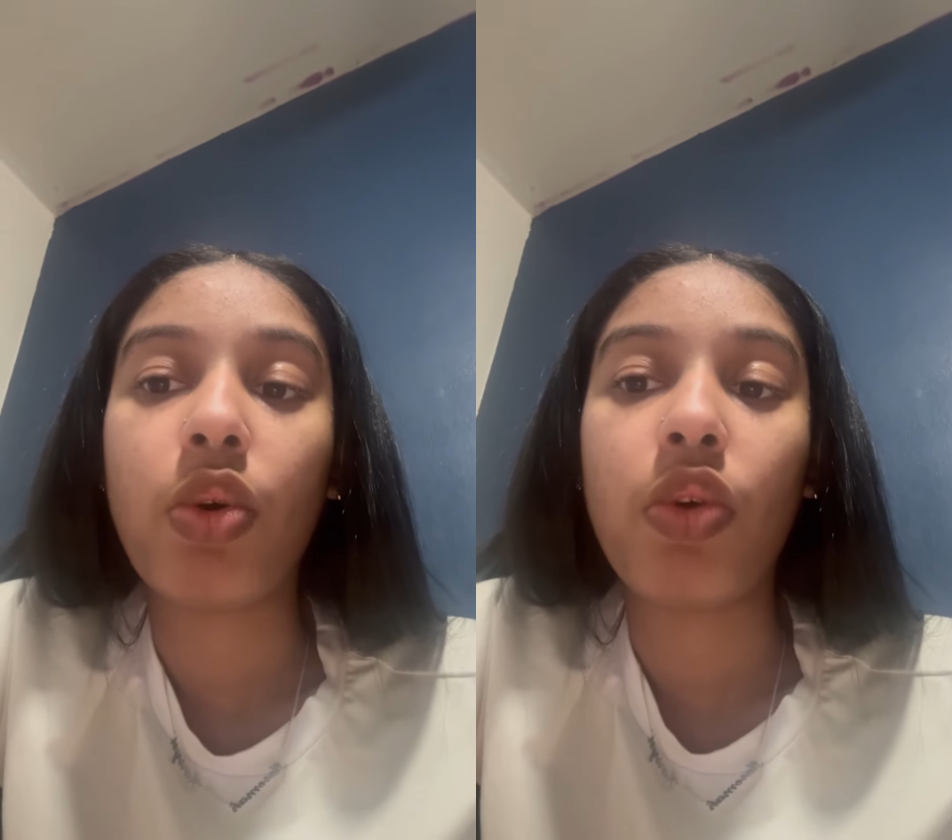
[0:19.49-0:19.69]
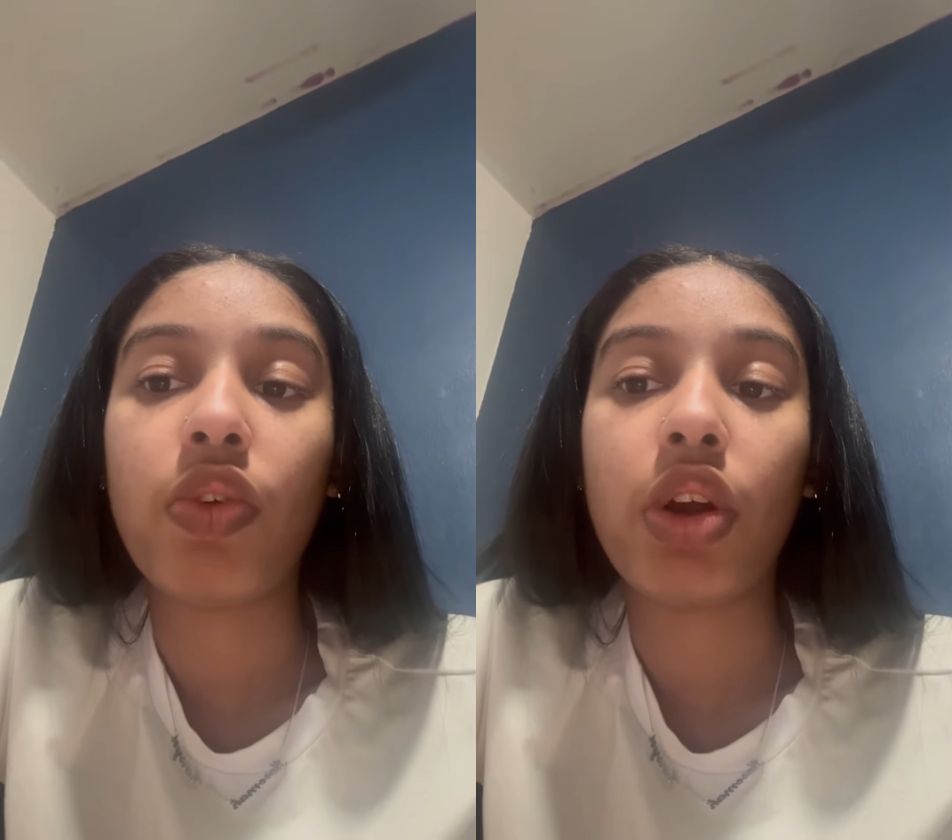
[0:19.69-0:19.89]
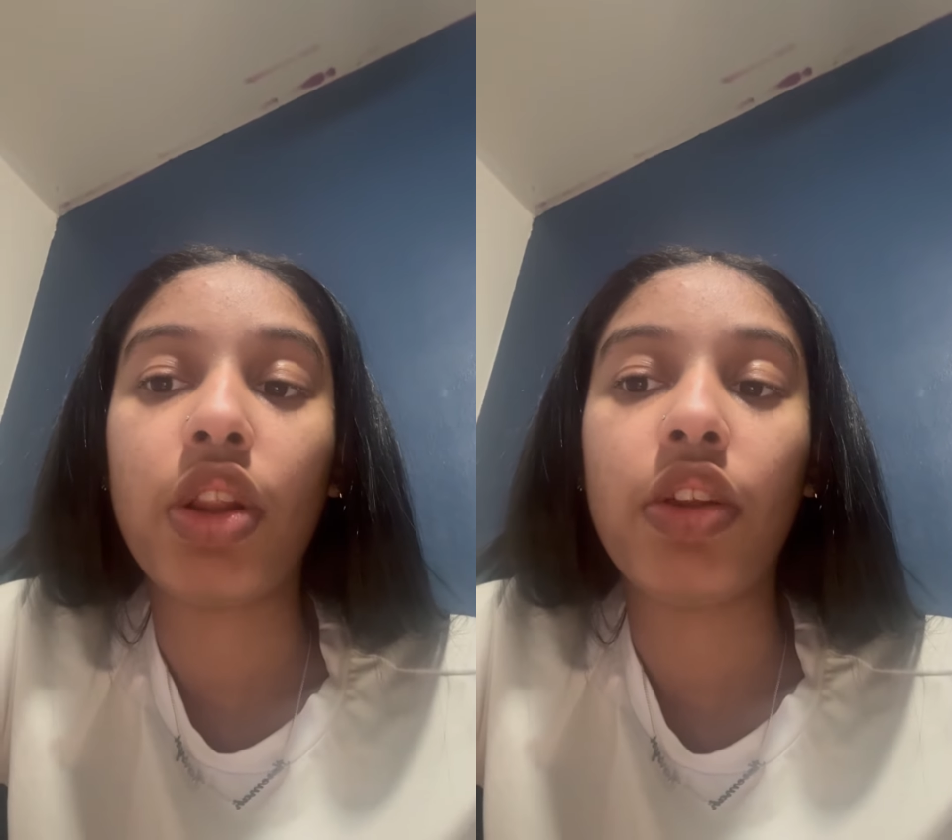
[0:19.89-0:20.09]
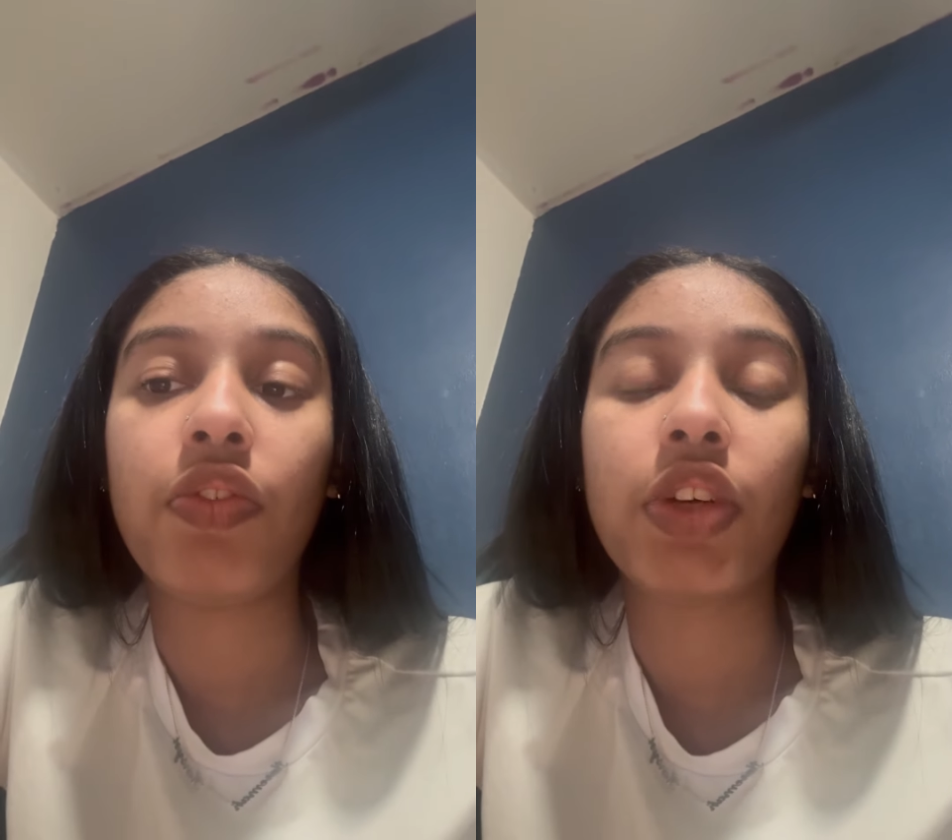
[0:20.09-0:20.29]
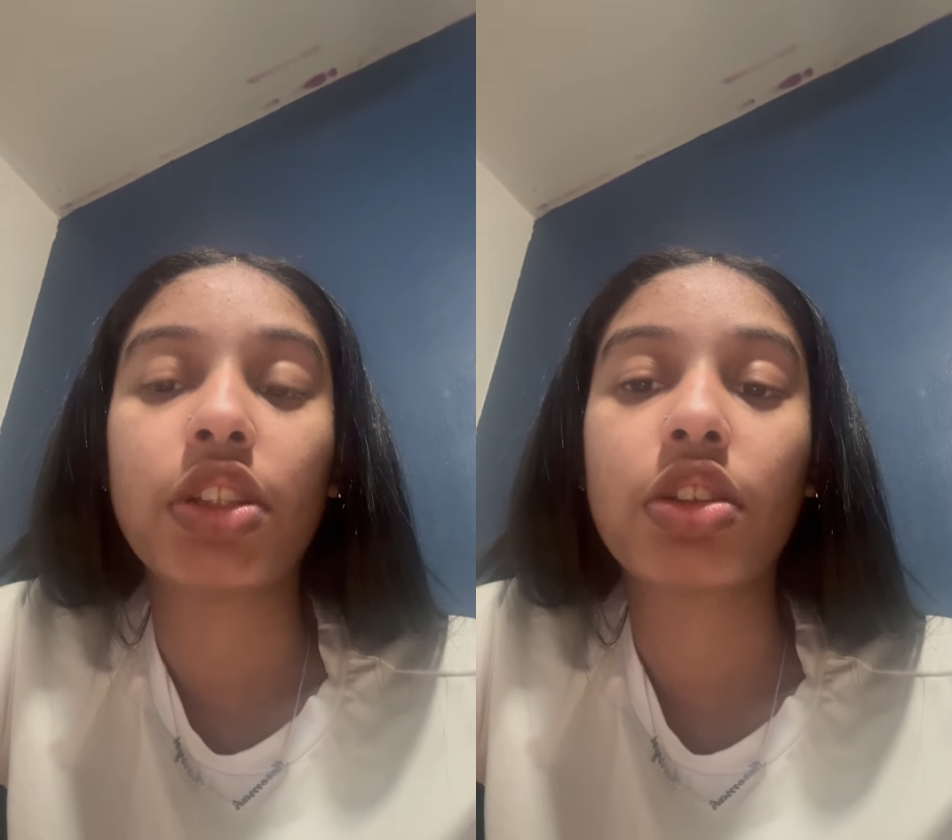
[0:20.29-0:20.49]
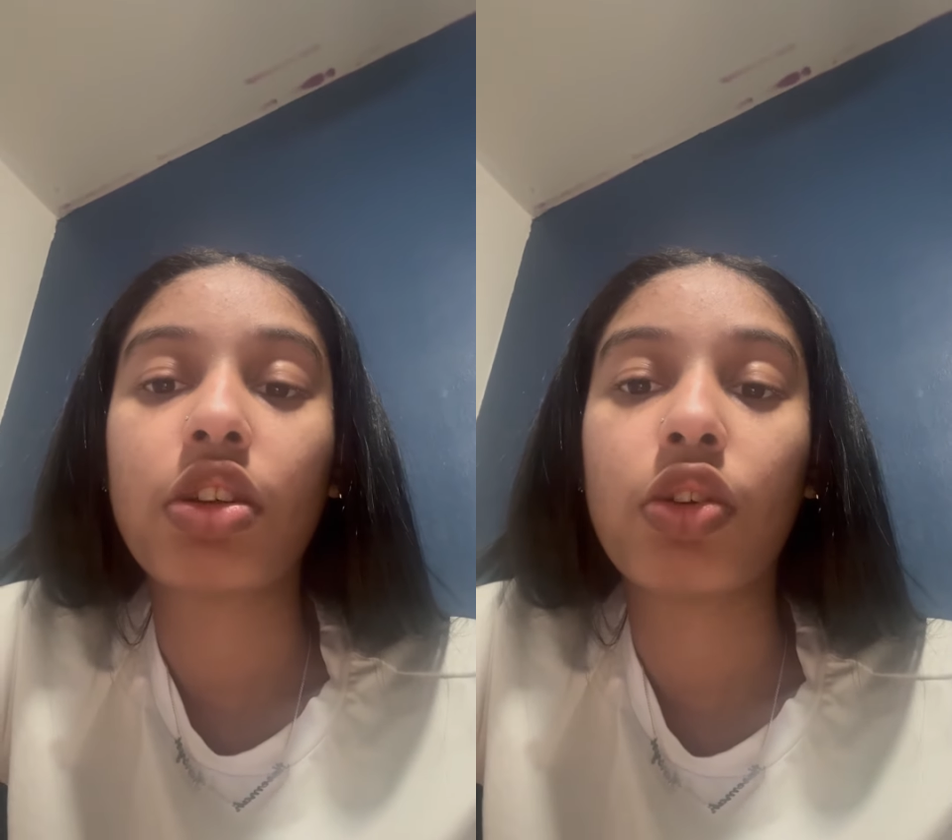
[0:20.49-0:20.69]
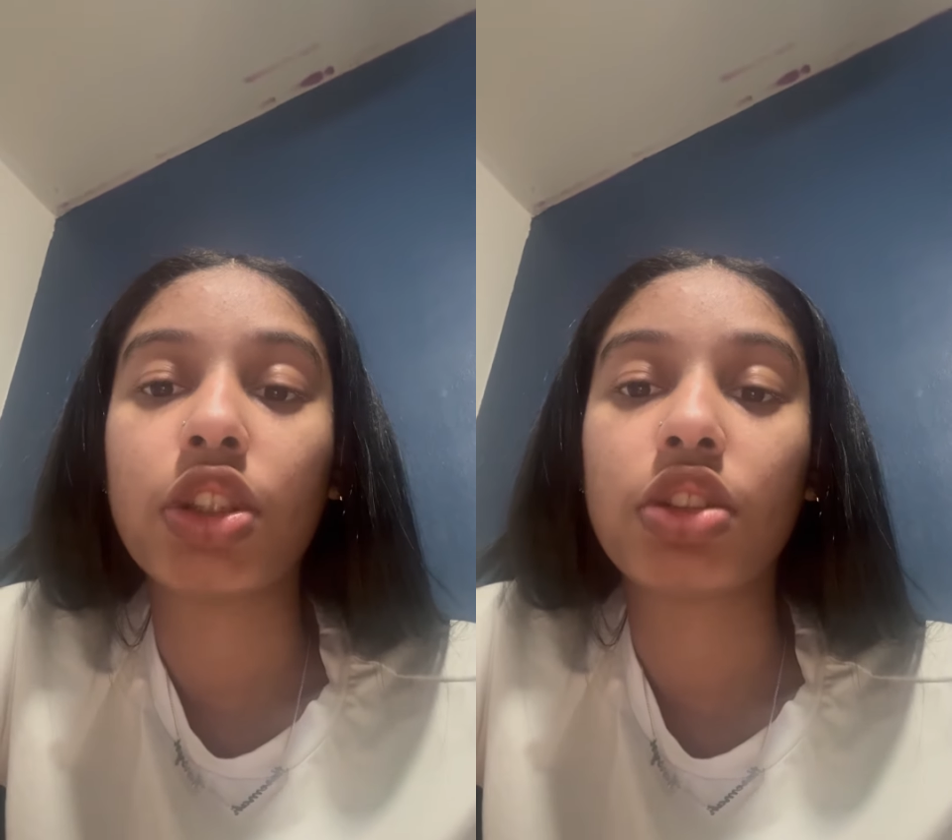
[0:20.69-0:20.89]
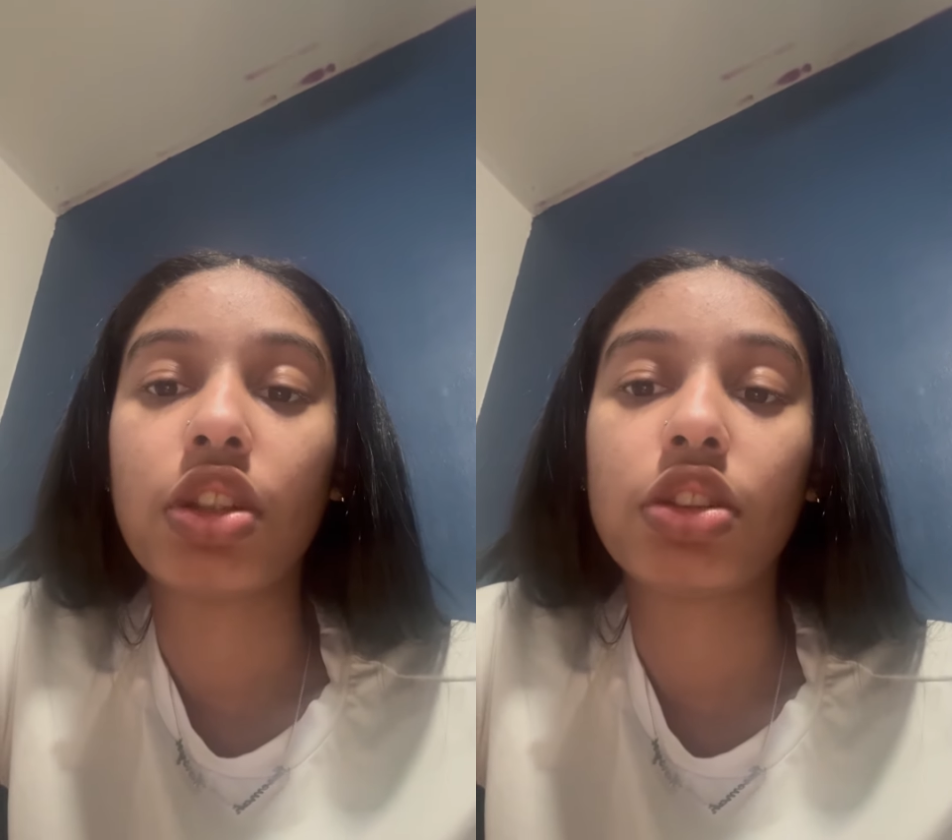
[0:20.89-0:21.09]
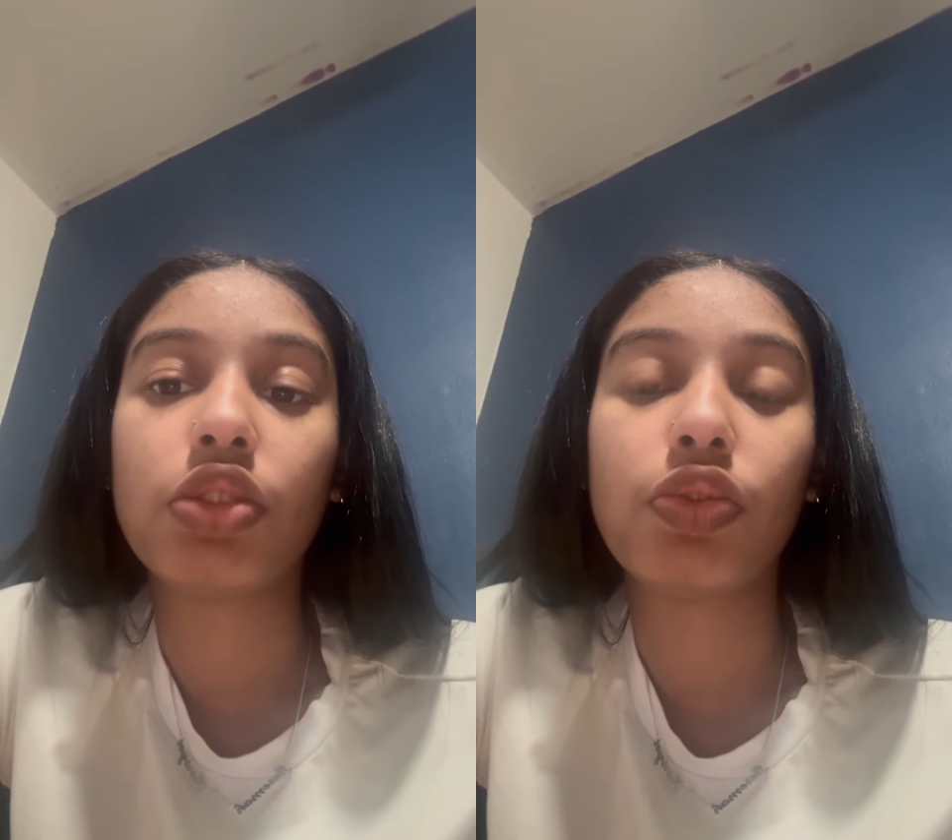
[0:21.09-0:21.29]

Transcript: over the first core structure,